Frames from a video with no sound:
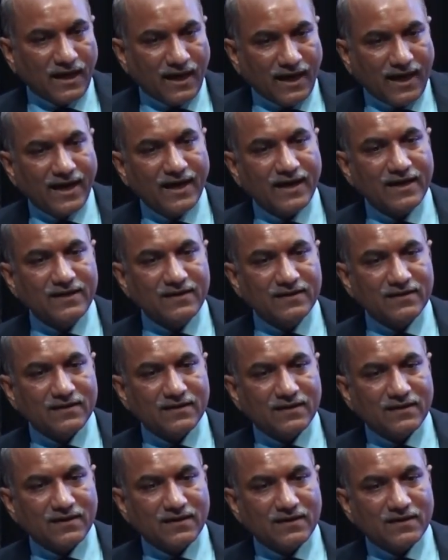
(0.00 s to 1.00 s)
And
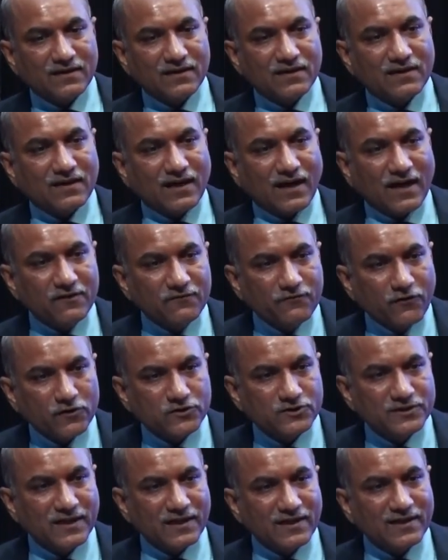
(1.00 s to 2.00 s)

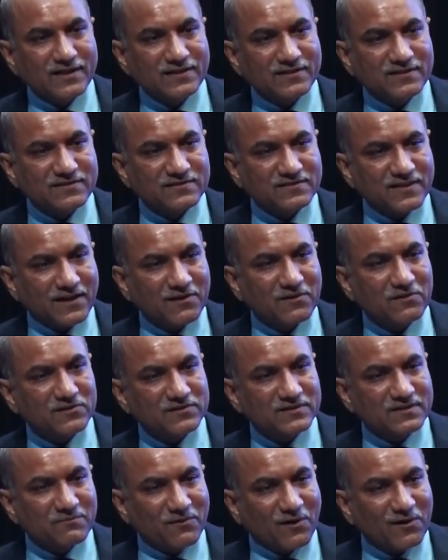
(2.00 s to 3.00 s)
unfortunately, this
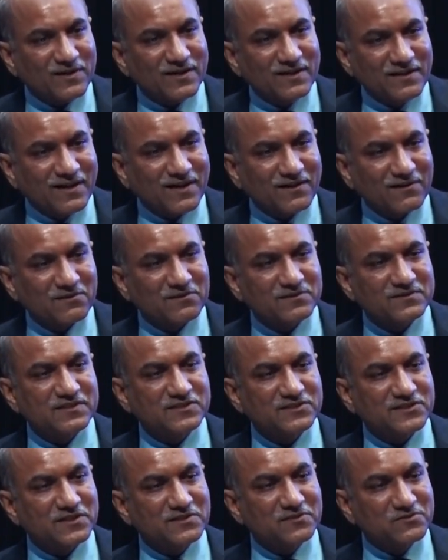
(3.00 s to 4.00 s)
technology, modern technology,
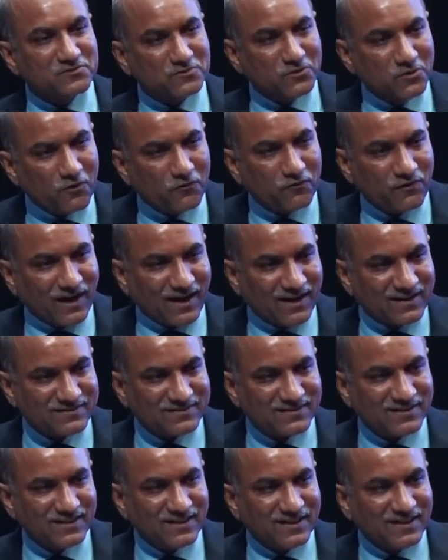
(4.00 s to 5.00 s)
changes so
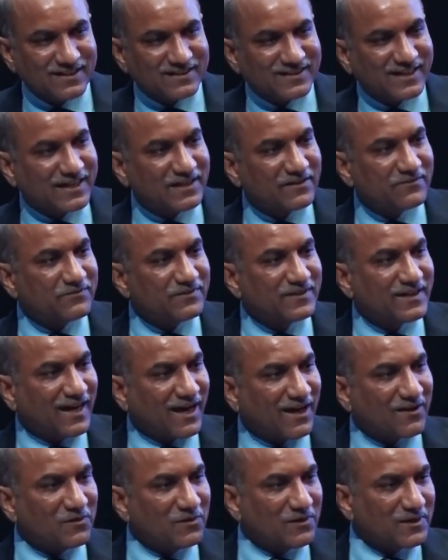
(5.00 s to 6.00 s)
fast that if we
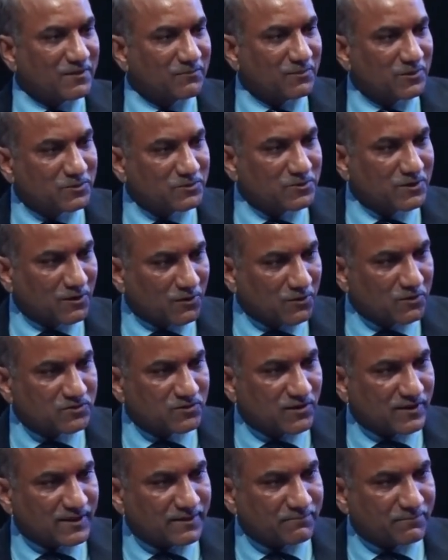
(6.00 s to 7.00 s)
are not able to close
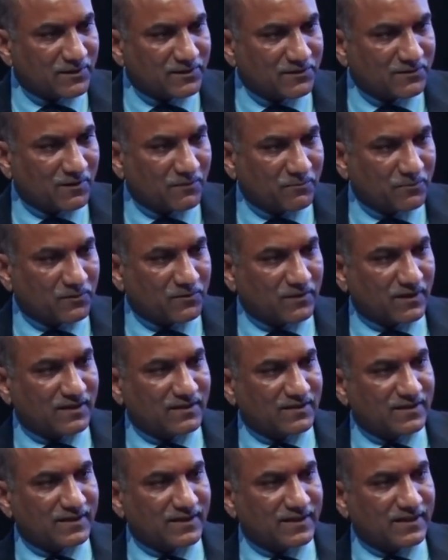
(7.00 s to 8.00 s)
on a particular
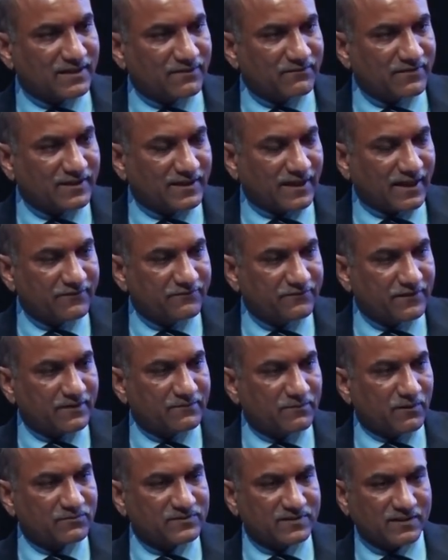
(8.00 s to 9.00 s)
product in a given time
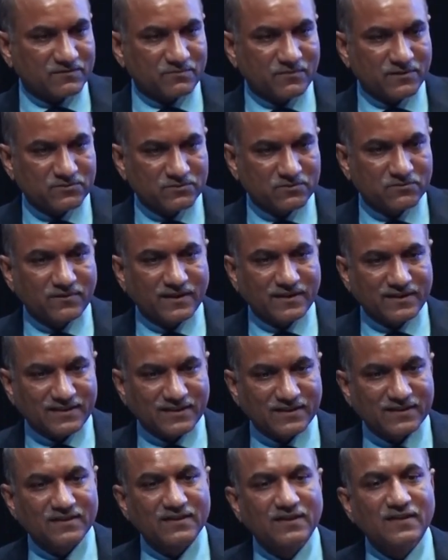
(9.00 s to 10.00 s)
frame of 6 months to 1
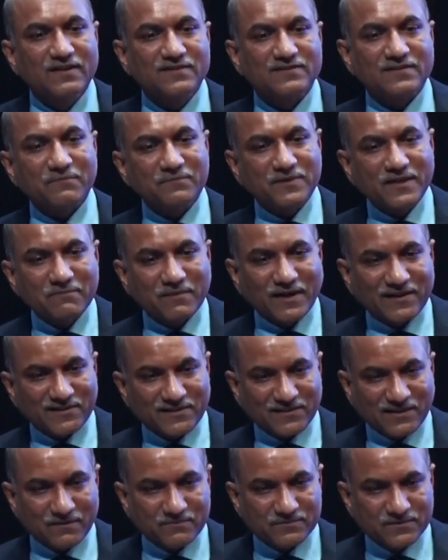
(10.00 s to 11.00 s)
year, something
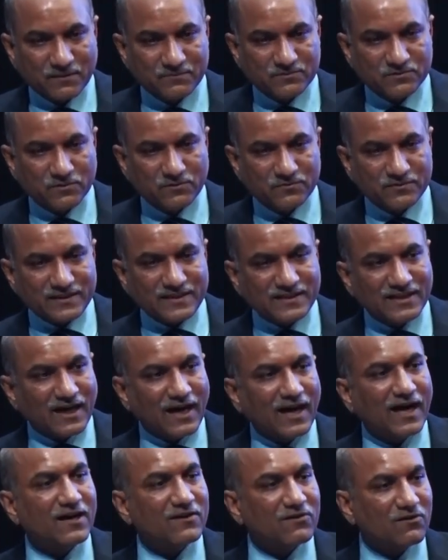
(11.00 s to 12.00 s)
better comes up. So we
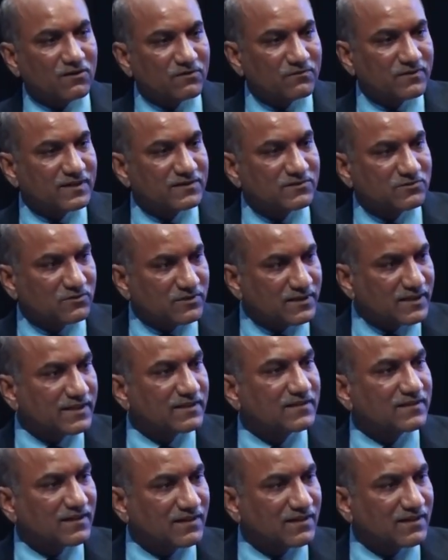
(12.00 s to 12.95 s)
are always going